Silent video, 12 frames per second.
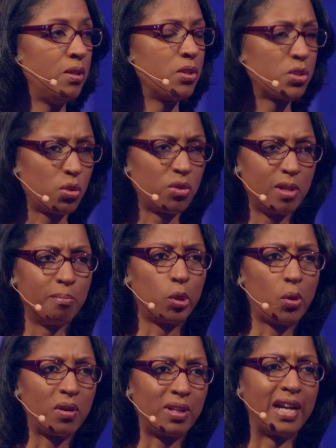So the
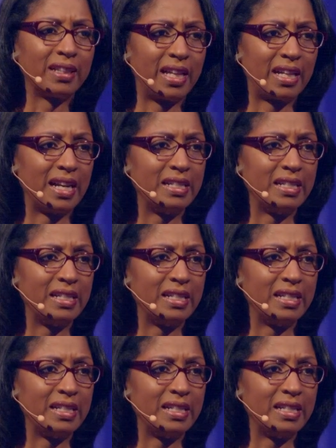employer liked that